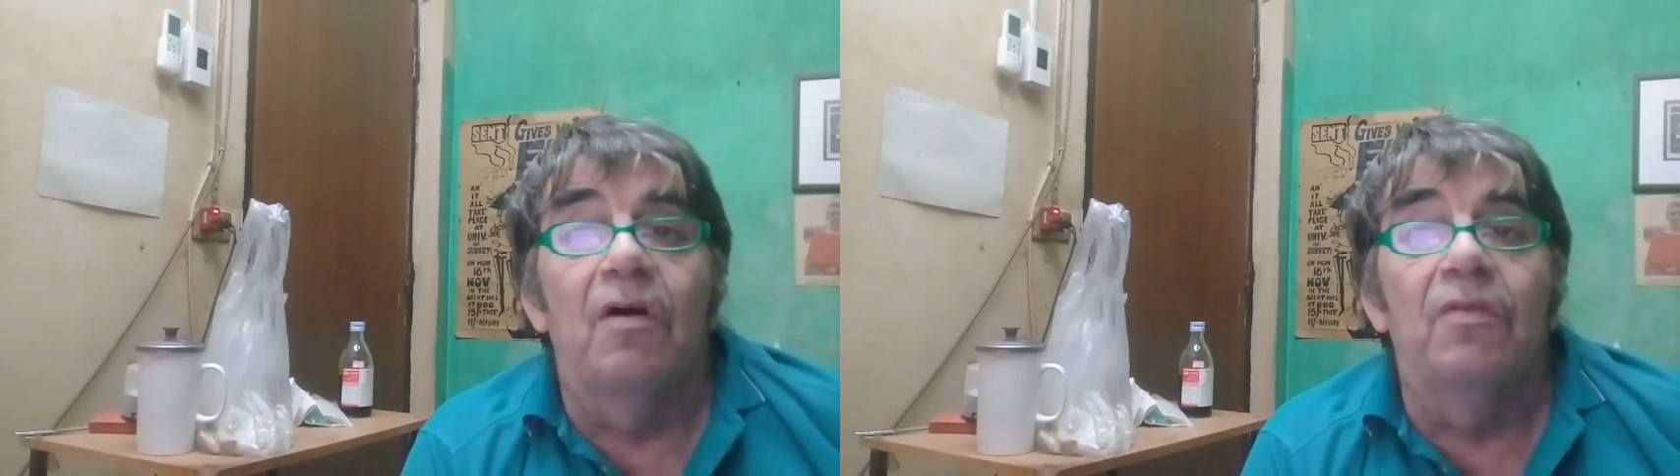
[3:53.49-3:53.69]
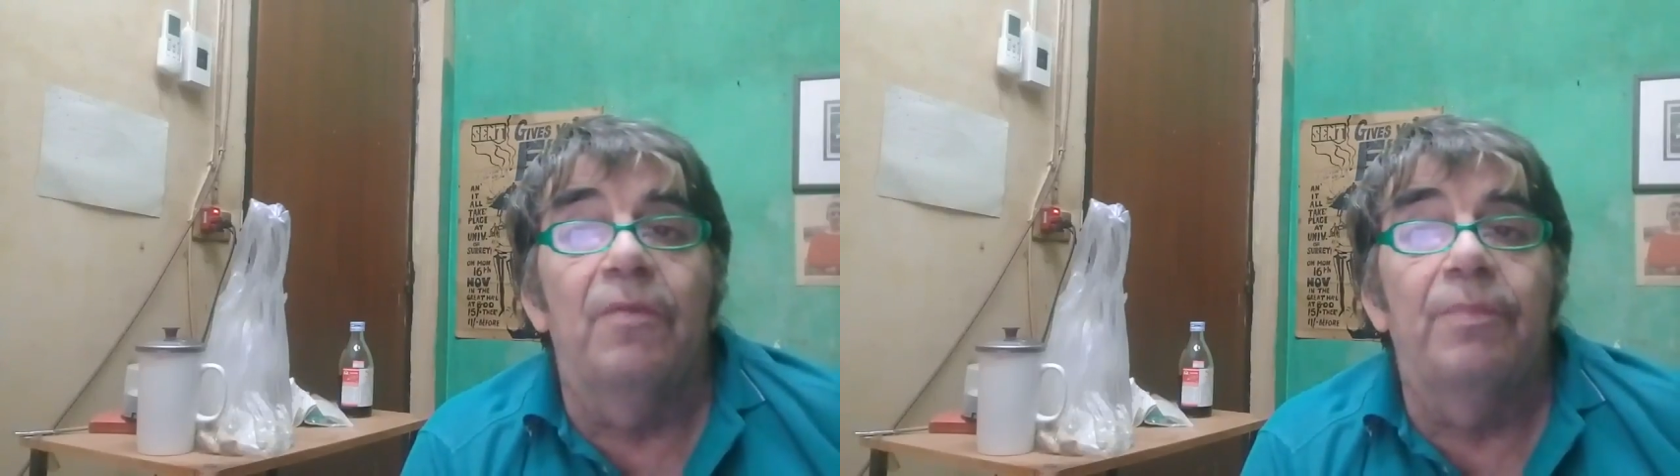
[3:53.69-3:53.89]

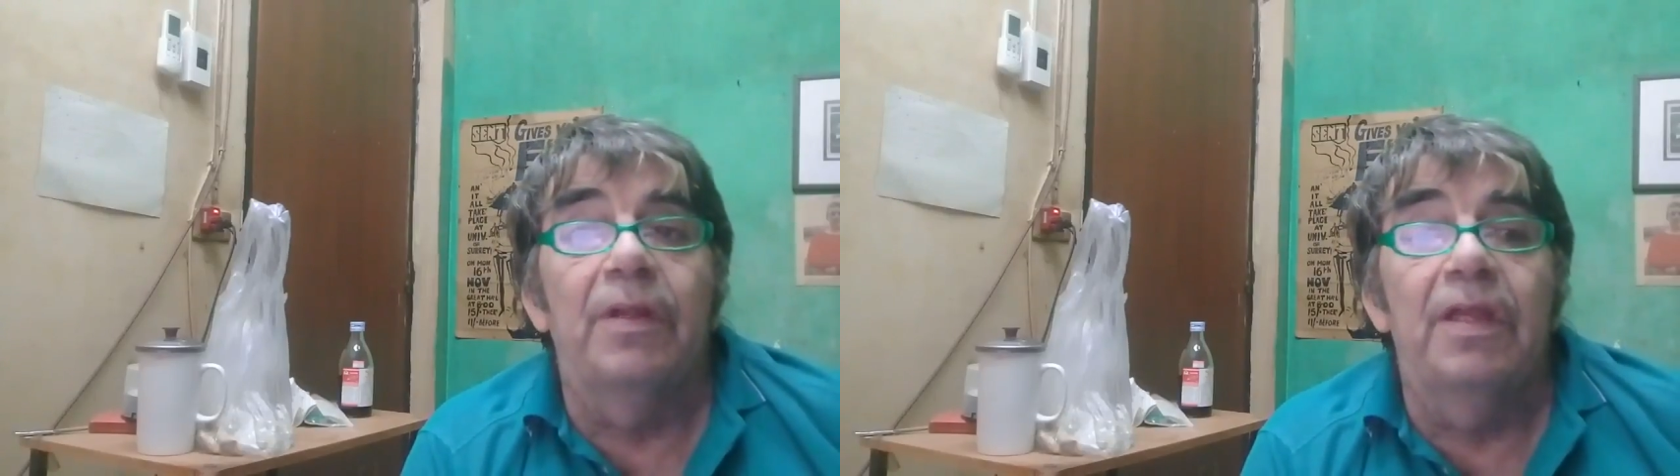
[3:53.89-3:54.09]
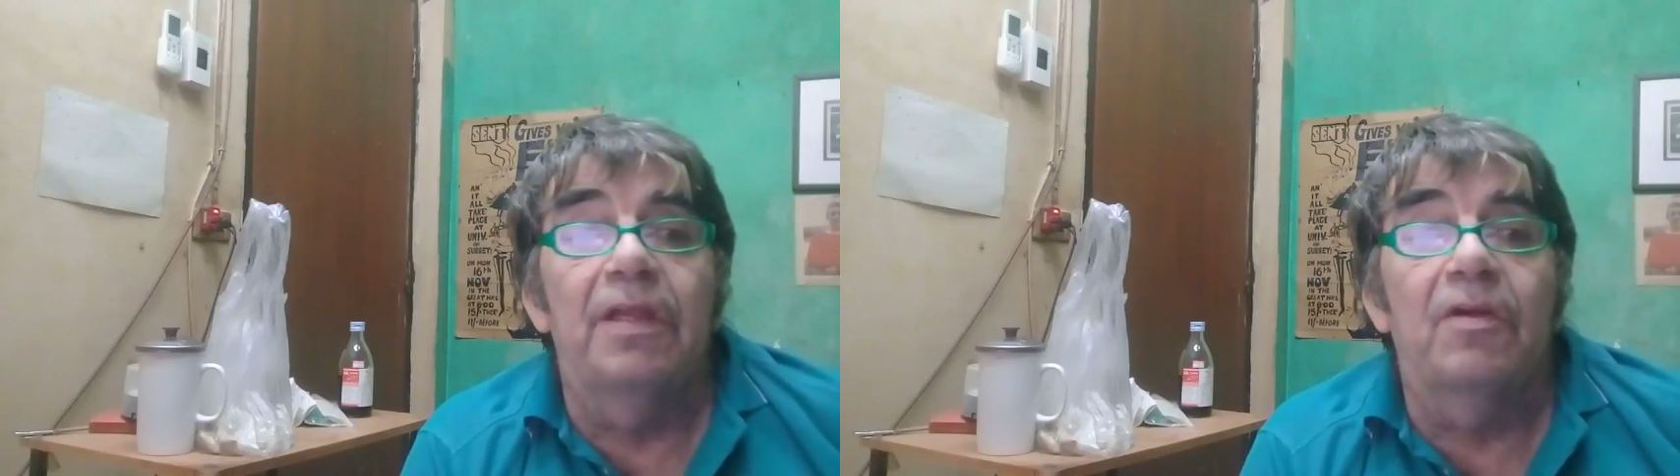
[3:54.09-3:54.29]
on the
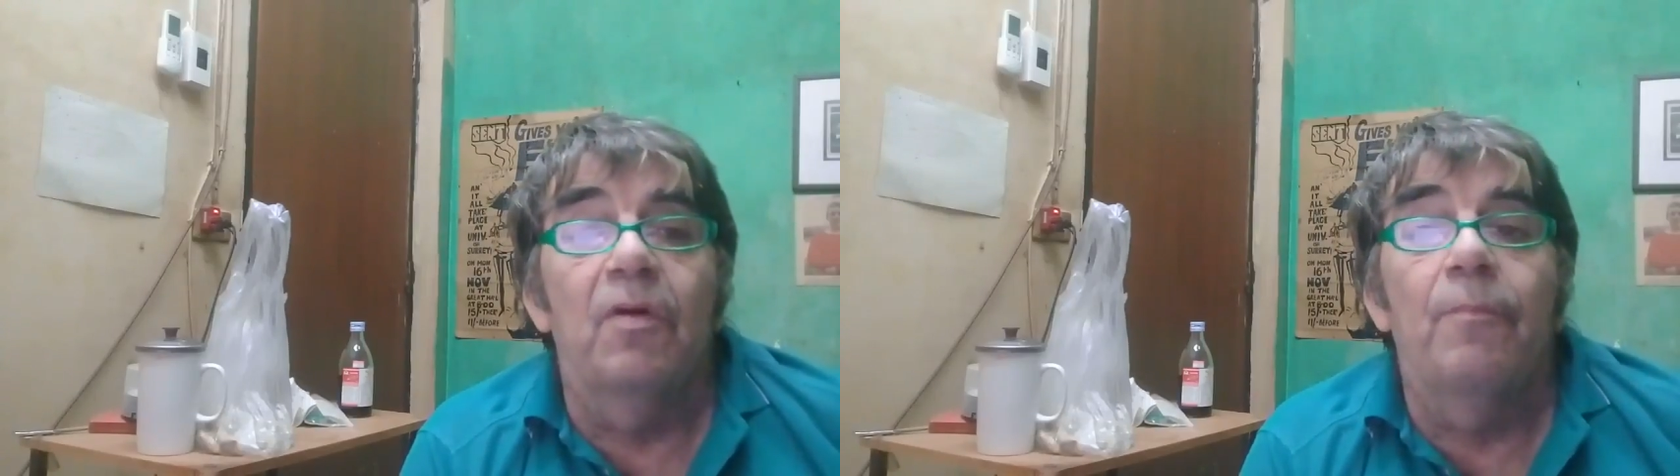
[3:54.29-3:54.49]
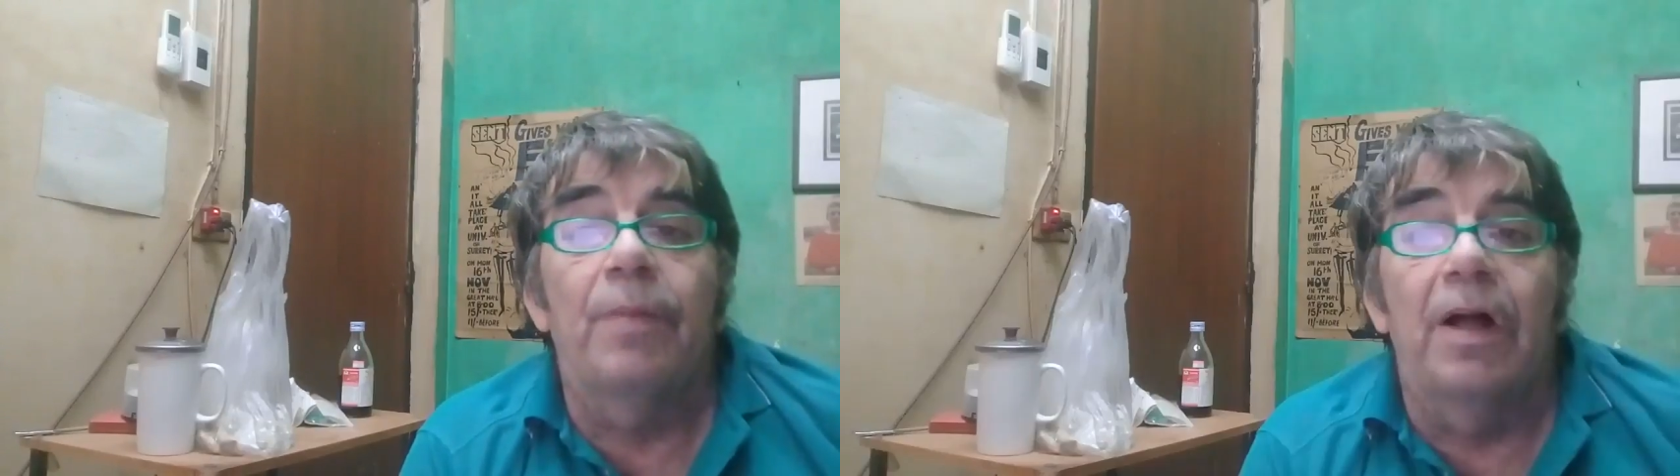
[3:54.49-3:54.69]

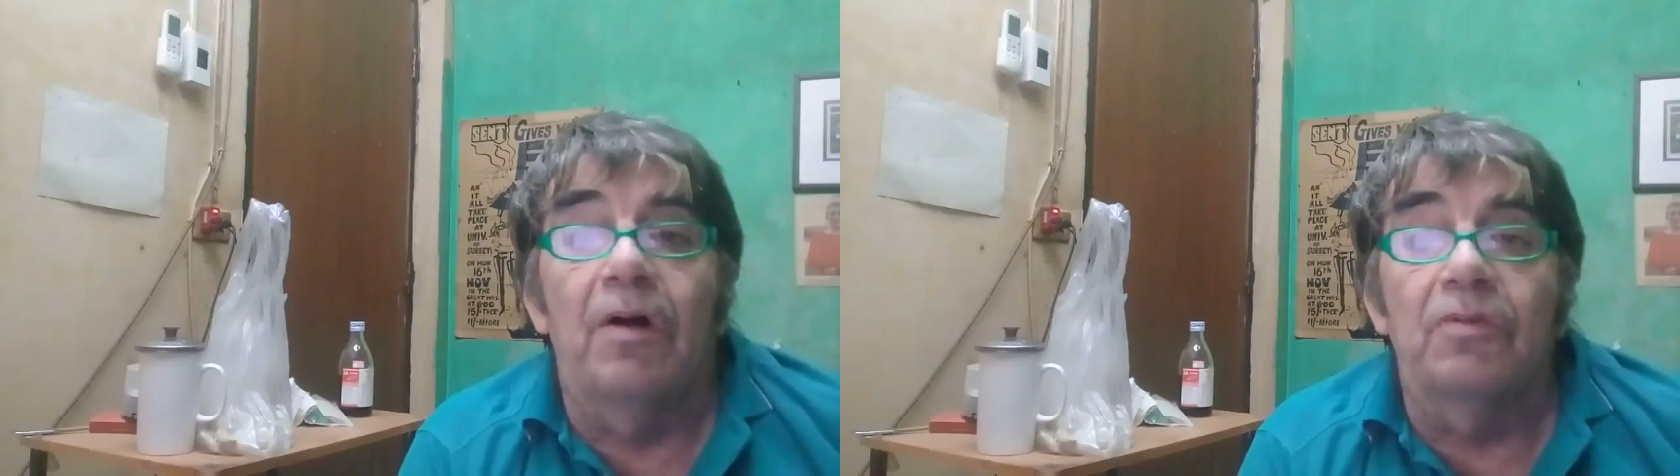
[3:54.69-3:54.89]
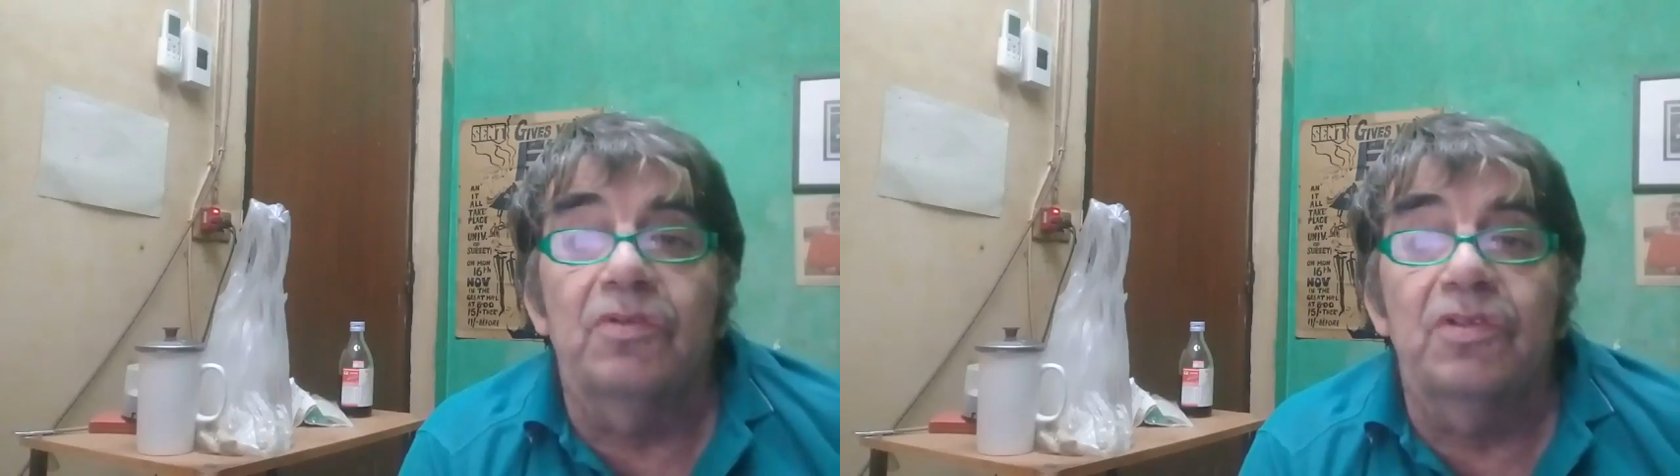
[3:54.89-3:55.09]
political
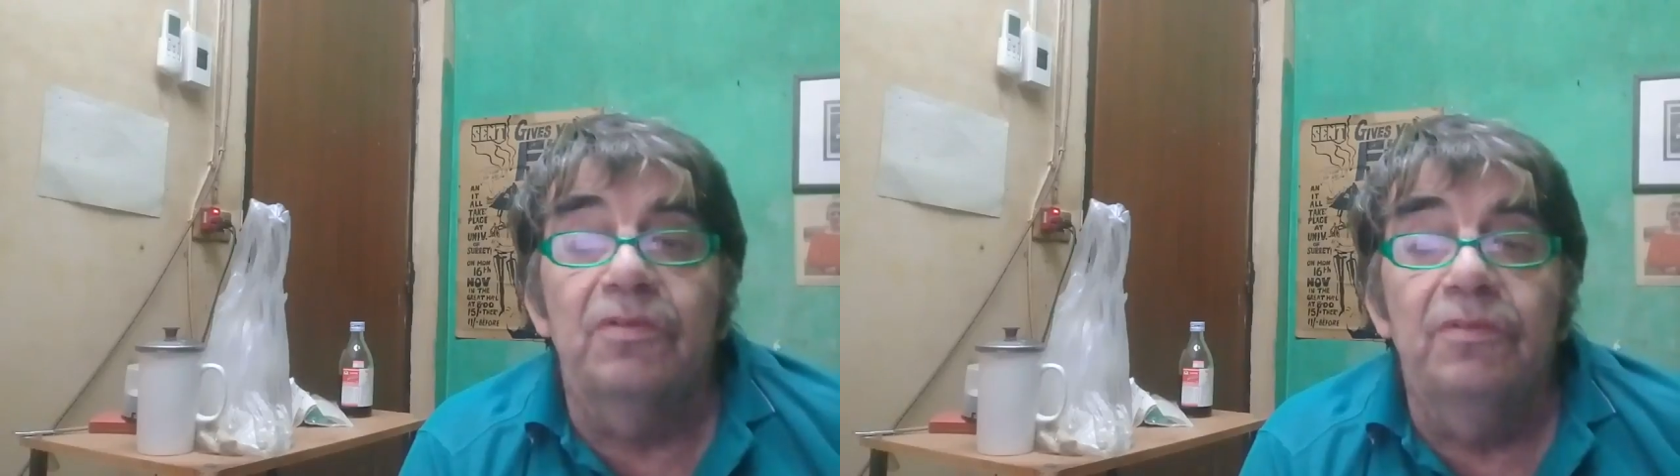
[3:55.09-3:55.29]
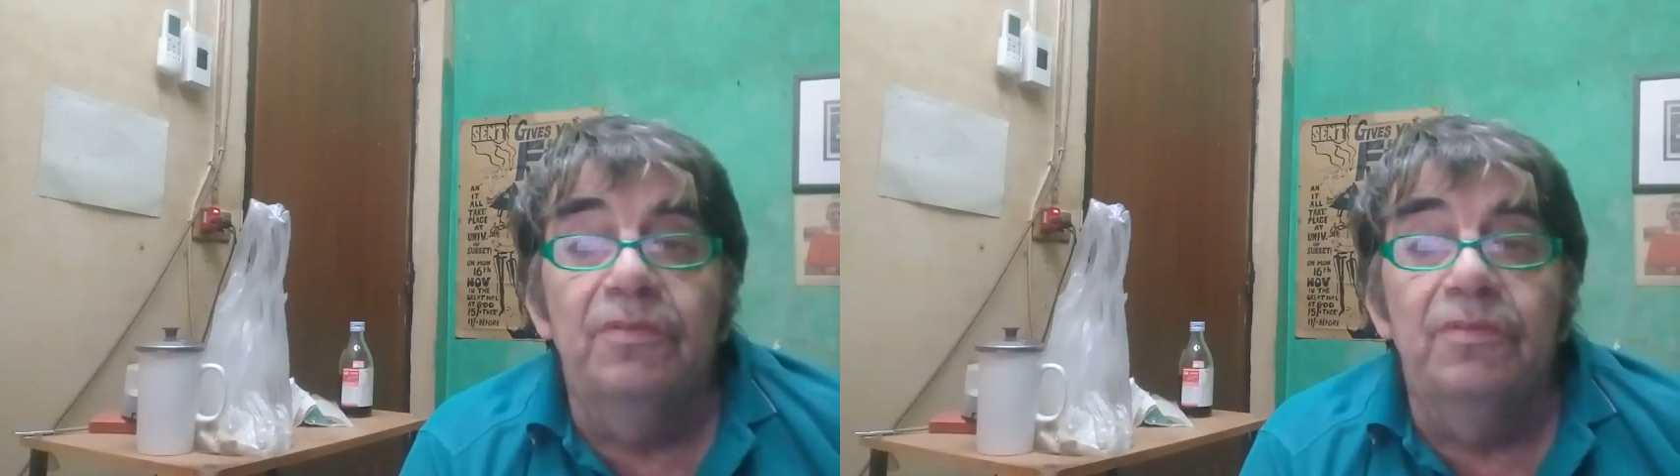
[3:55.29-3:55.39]
pulse.